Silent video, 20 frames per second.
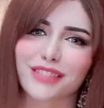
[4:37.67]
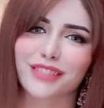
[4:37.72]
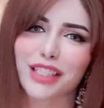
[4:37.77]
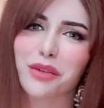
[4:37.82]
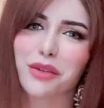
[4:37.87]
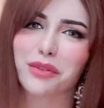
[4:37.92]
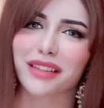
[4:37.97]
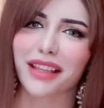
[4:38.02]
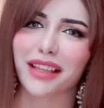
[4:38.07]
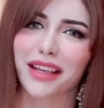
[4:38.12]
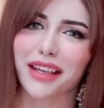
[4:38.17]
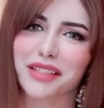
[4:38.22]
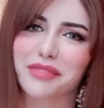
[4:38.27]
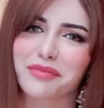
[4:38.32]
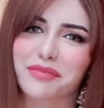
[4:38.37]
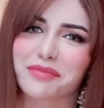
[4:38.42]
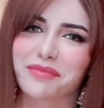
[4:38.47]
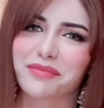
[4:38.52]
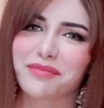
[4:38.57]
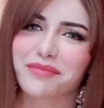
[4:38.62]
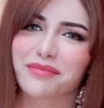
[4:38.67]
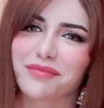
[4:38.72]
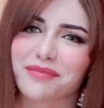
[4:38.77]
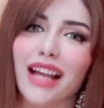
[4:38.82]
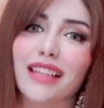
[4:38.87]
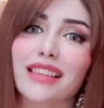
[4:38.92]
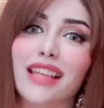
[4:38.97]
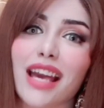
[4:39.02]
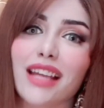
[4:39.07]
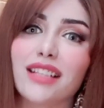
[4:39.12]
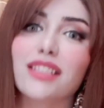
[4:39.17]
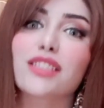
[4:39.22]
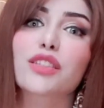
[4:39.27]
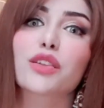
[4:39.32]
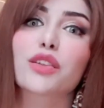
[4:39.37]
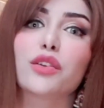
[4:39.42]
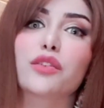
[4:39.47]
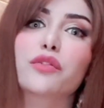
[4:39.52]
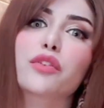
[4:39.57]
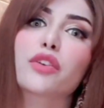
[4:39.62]
don't they? And that is
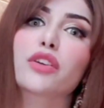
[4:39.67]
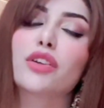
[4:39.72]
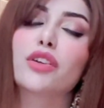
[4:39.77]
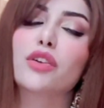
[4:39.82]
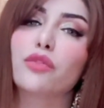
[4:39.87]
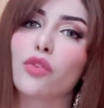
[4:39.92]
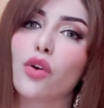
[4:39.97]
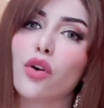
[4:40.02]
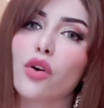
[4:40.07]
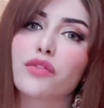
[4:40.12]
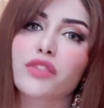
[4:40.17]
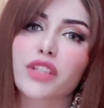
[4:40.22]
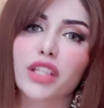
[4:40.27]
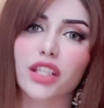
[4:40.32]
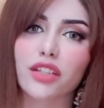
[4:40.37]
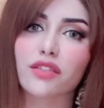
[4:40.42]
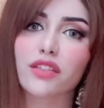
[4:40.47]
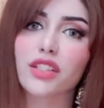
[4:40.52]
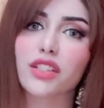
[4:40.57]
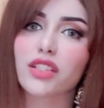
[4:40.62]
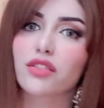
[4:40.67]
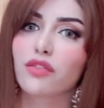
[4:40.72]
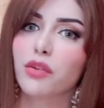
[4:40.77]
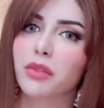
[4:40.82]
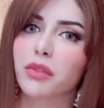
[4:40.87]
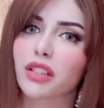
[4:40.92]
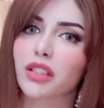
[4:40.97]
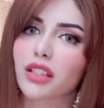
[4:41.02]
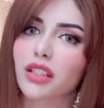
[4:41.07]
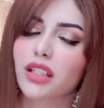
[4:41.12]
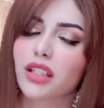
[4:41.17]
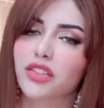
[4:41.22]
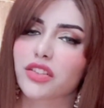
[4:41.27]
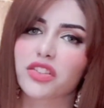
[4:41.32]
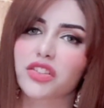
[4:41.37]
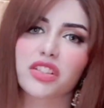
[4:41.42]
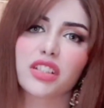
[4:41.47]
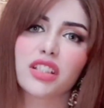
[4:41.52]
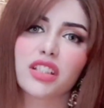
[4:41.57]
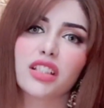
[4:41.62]
good for an evolved Aries woman,
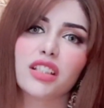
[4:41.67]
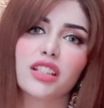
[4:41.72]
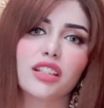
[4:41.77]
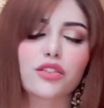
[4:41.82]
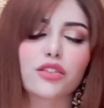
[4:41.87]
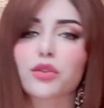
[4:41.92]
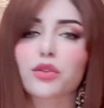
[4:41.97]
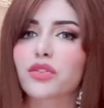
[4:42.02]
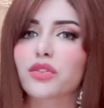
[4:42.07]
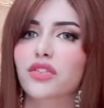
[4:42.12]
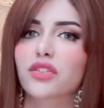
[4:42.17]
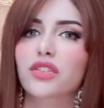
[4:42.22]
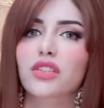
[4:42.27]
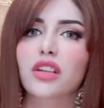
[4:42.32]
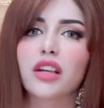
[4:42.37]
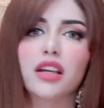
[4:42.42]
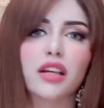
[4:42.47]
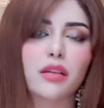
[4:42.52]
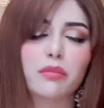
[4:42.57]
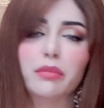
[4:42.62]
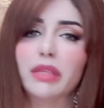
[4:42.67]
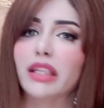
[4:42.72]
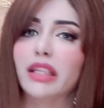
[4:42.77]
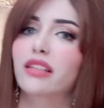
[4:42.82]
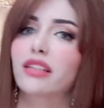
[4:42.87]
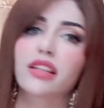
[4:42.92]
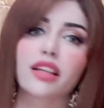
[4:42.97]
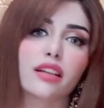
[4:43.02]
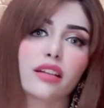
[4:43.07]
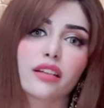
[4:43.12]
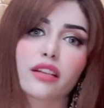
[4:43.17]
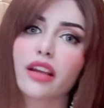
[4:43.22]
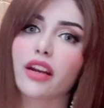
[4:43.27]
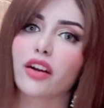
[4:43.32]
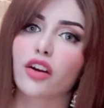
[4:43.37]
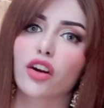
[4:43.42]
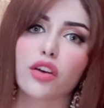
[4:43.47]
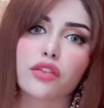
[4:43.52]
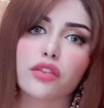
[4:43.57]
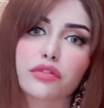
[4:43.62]
because she adores being taken
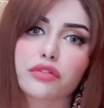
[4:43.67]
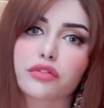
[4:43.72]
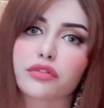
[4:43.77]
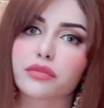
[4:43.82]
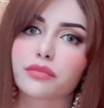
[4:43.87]
care of.